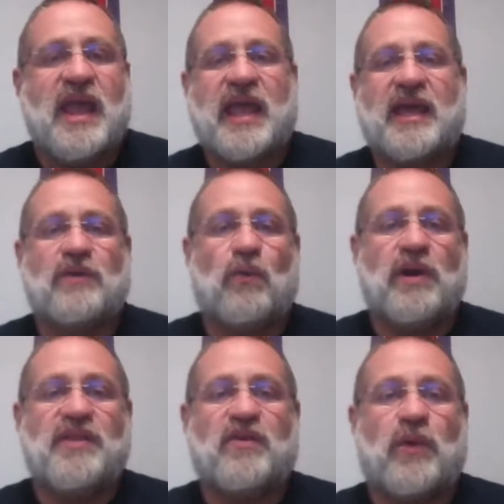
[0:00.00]
And
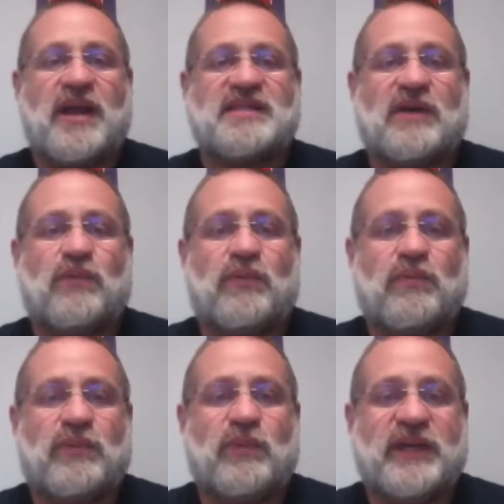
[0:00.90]
one of the ways that
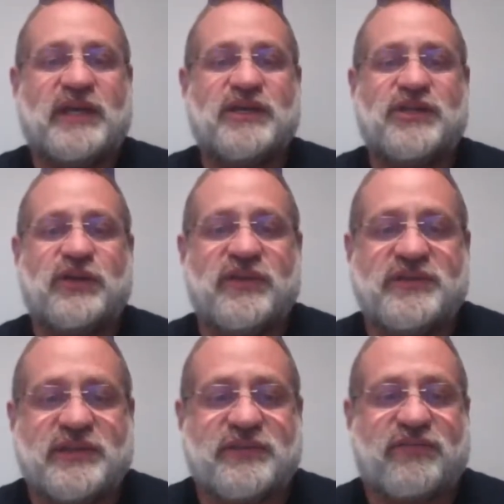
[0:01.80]
we can do
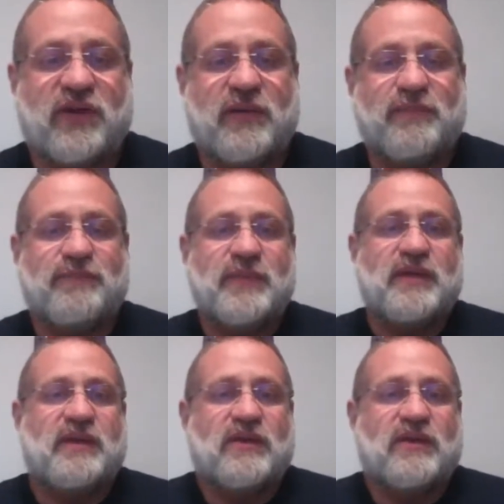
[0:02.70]
this is from